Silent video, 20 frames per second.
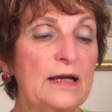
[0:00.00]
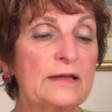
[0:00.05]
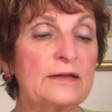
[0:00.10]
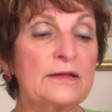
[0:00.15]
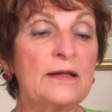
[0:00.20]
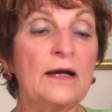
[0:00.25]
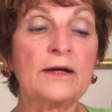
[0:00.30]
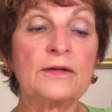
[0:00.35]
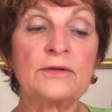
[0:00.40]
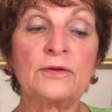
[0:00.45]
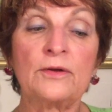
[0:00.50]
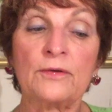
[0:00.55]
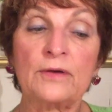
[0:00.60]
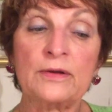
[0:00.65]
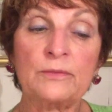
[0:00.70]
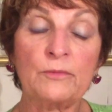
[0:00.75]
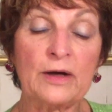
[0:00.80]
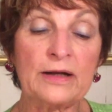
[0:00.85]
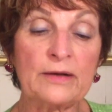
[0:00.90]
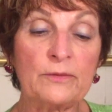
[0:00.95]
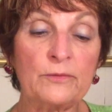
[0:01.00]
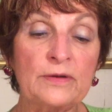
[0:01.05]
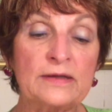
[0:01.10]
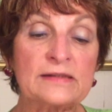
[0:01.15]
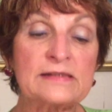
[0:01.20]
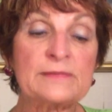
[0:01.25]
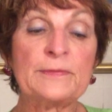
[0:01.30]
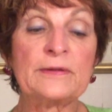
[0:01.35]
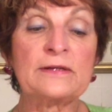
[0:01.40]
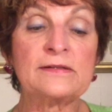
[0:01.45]
not knowing what it
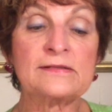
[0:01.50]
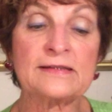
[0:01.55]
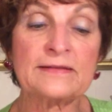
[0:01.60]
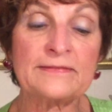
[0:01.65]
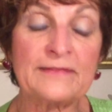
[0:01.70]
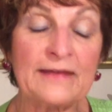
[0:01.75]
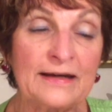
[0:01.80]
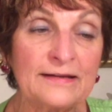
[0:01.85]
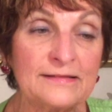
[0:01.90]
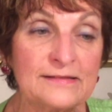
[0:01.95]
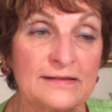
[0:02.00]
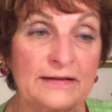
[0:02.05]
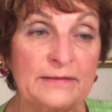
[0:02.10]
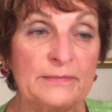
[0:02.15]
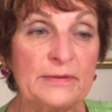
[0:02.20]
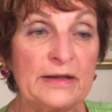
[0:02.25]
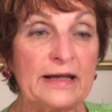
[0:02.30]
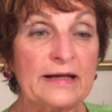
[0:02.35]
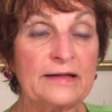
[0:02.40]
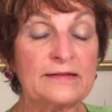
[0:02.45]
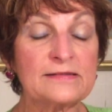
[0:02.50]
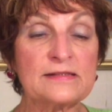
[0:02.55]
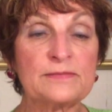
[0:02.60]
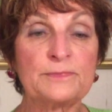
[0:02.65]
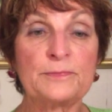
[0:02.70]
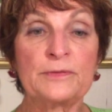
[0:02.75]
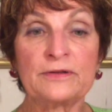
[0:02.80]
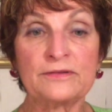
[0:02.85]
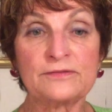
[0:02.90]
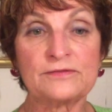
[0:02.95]
was, because at that time it had a
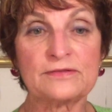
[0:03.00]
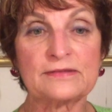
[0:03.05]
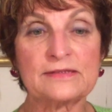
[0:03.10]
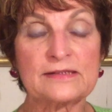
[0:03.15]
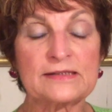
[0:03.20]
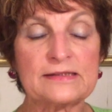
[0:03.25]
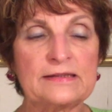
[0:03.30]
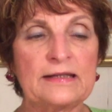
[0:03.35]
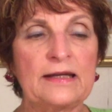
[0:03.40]
spiritualist